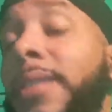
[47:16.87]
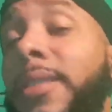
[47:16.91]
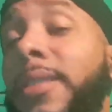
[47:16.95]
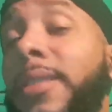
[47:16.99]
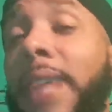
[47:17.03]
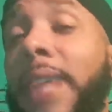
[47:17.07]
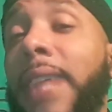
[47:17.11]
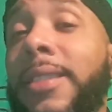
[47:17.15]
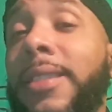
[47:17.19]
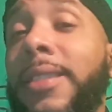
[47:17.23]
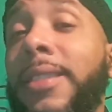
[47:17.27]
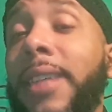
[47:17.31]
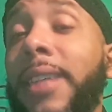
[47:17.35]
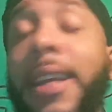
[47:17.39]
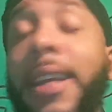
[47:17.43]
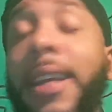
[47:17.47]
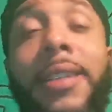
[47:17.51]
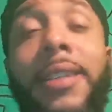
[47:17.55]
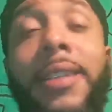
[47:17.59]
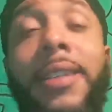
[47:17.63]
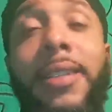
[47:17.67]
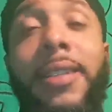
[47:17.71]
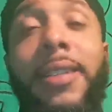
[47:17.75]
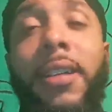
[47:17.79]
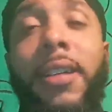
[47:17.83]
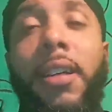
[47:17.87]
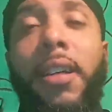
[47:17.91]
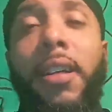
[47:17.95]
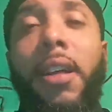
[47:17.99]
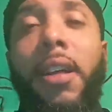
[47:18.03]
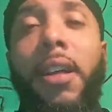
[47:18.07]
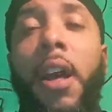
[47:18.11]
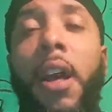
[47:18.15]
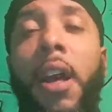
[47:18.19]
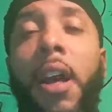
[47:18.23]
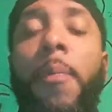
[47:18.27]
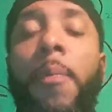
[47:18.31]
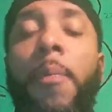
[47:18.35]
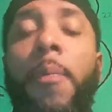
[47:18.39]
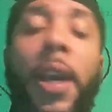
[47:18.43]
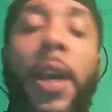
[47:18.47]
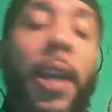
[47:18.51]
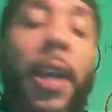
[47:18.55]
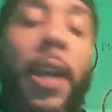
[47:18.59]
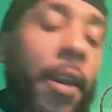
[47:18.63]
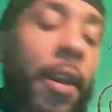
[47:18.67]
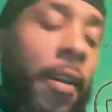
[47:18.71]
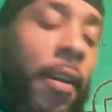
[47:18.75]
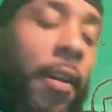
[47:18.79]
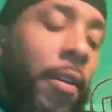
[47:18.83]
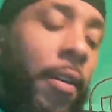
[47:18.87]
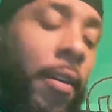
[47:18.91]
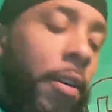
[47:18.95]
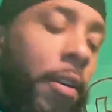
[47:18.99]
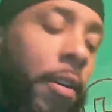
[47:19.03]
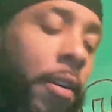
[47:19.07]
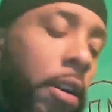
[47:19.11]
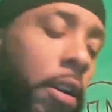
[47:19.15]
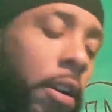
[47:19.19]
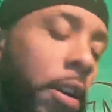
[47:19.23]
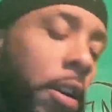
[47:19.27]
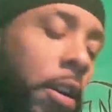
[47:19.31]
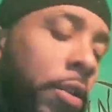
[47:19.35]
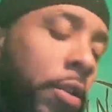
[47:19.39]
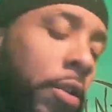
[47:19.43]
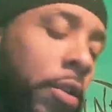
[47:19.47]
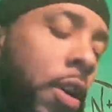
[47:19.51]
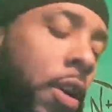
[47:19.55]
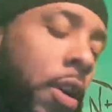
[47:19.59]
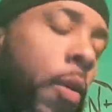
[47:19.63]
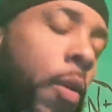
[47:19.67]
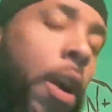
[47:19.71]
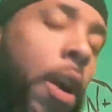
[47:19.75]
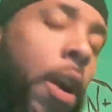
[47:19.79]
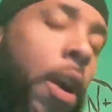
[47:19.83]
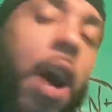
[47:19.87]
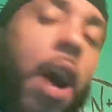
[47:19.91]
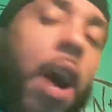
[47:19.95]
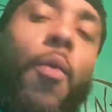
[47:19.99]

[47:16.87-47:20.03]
That's easy. But here, you know what?